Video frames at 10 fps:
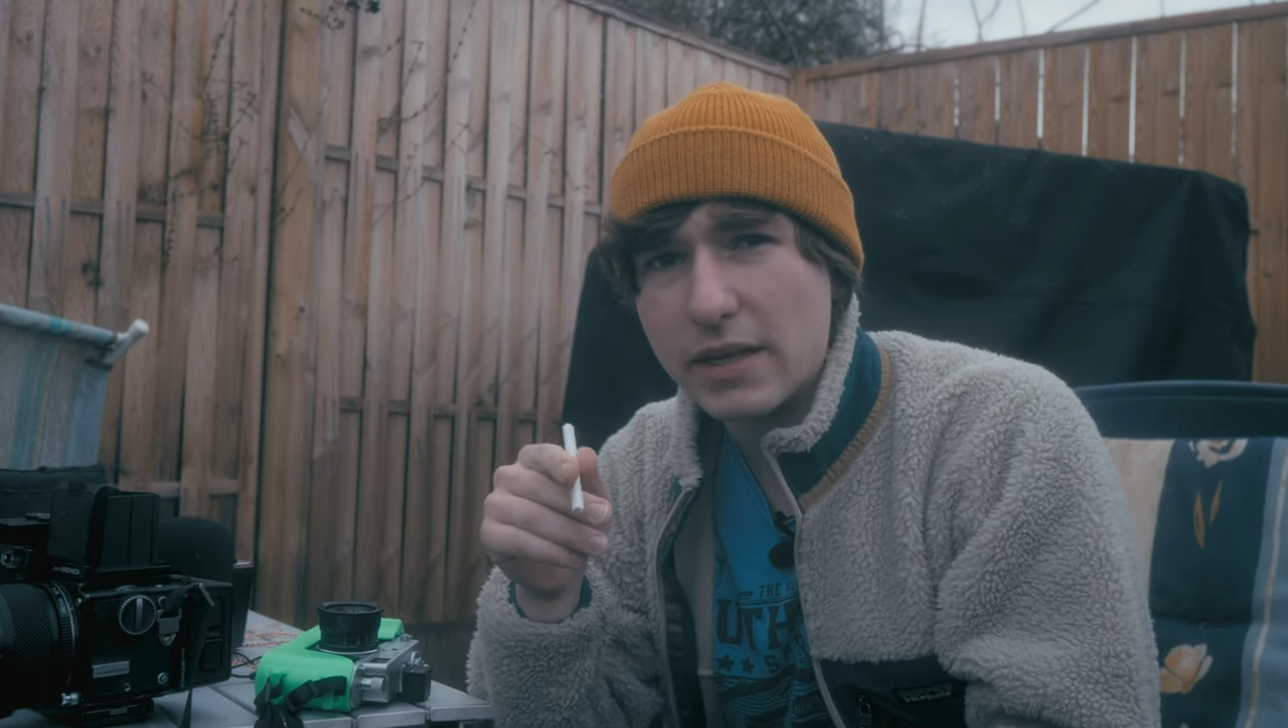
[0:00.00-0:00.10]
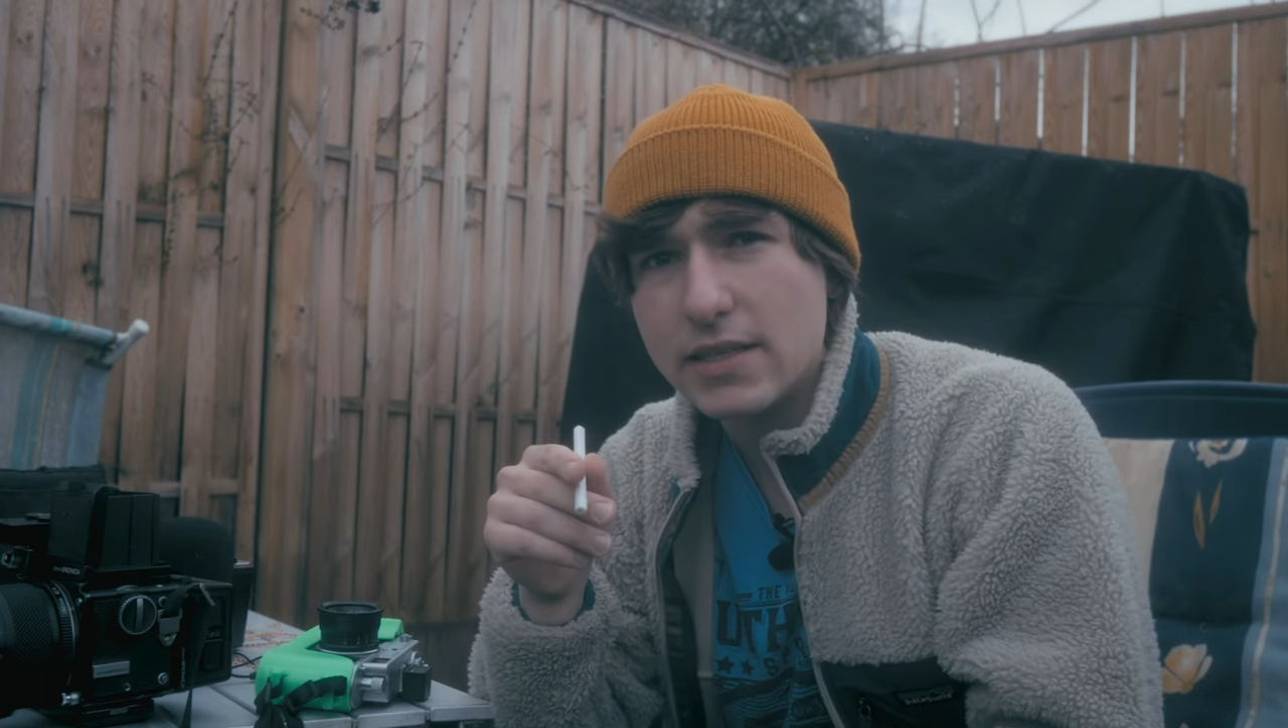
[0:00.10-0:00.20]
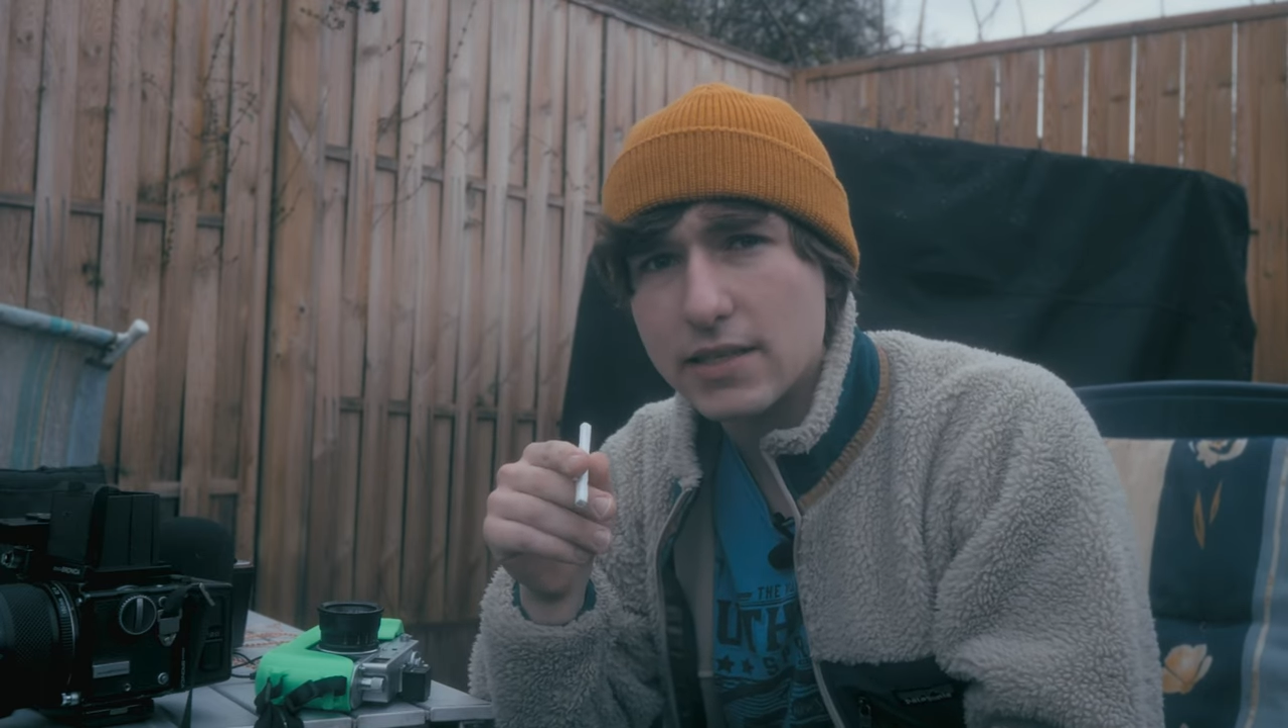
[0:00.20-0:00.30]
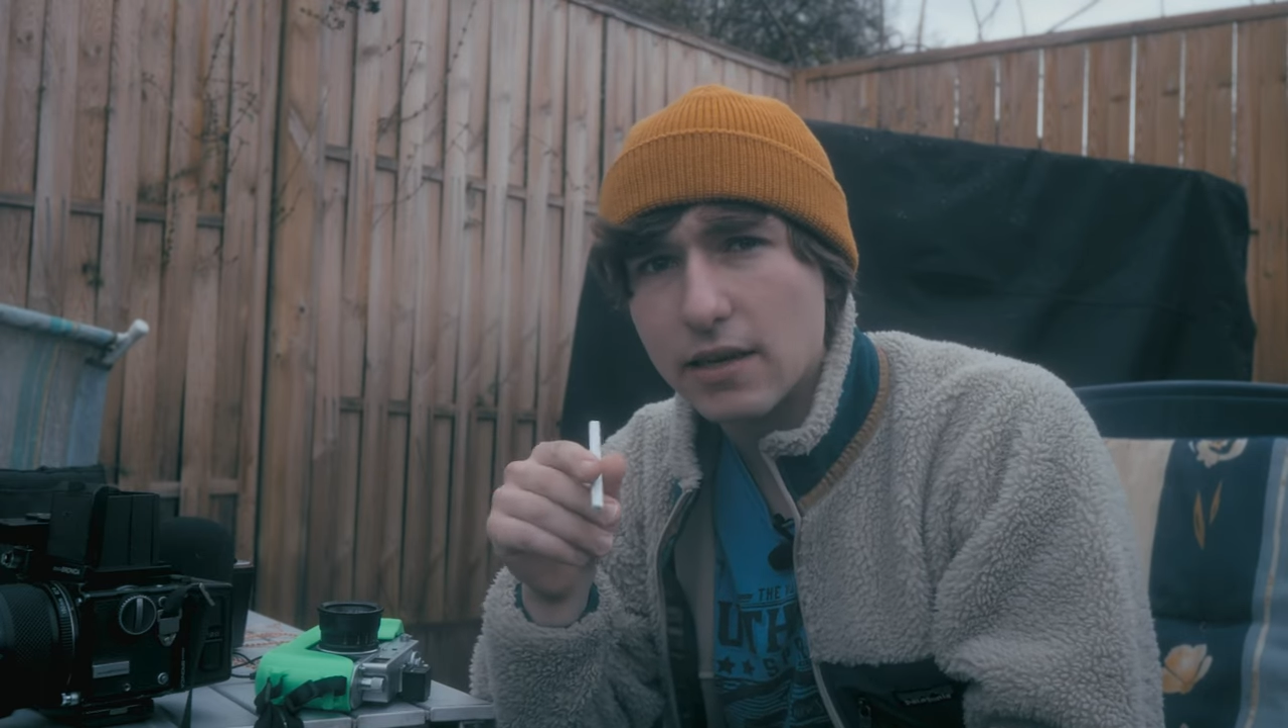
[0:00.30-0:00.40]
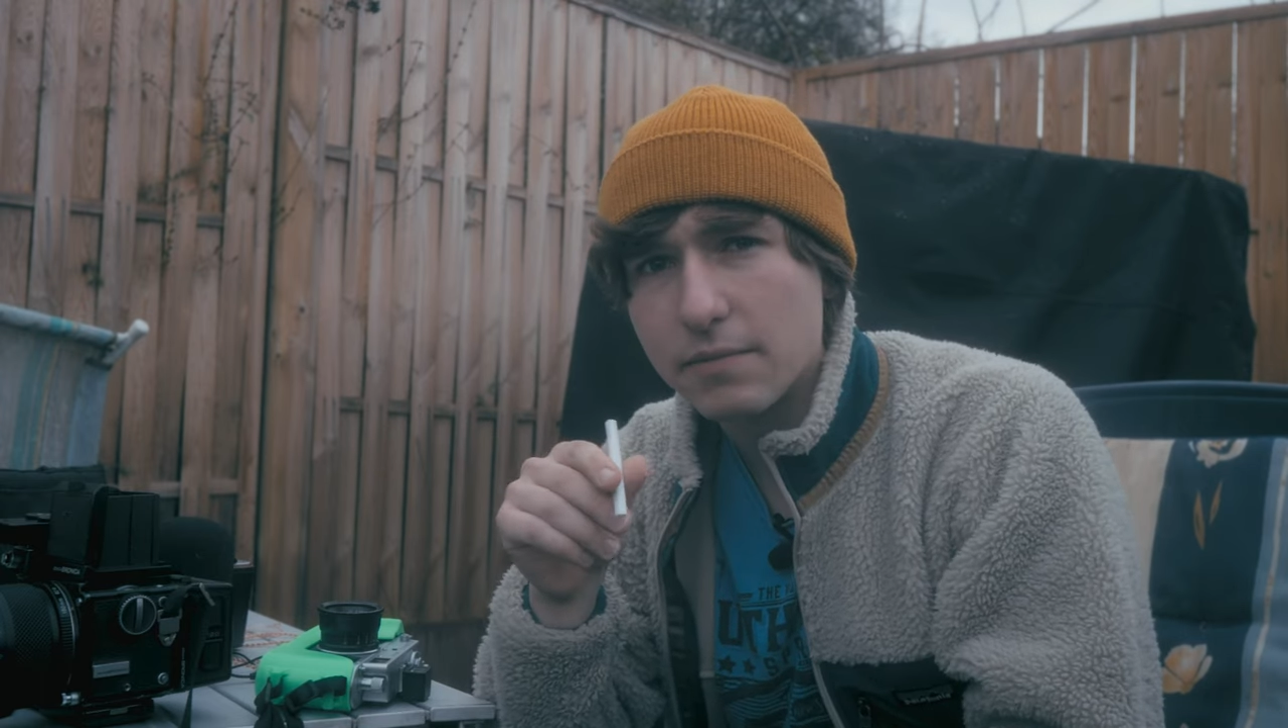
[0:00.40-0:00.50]

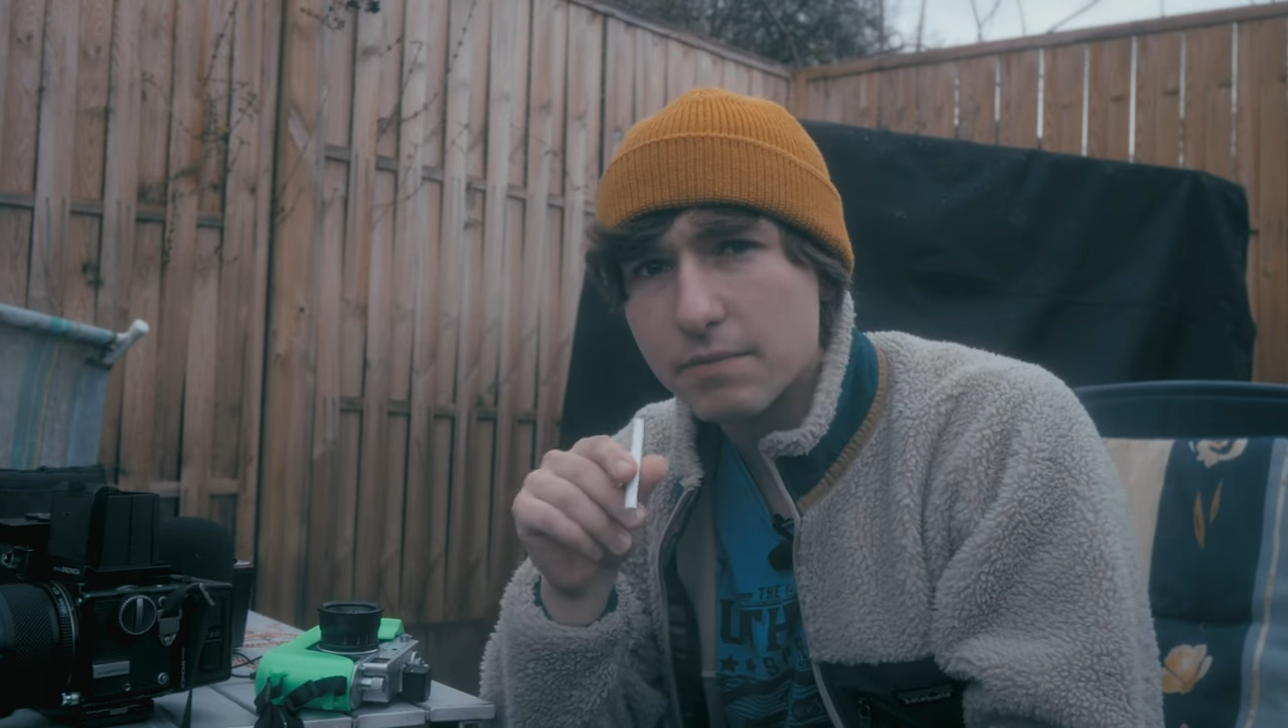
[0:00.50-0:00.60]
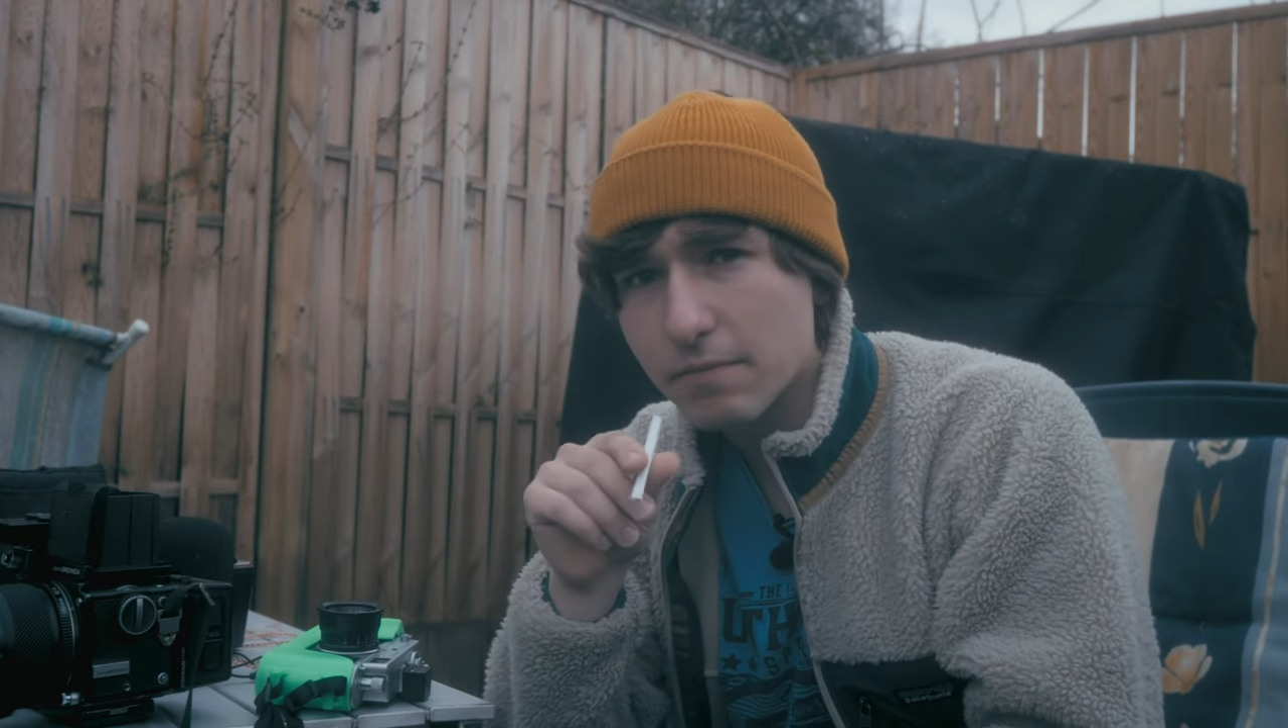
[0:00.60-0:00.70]
Insta.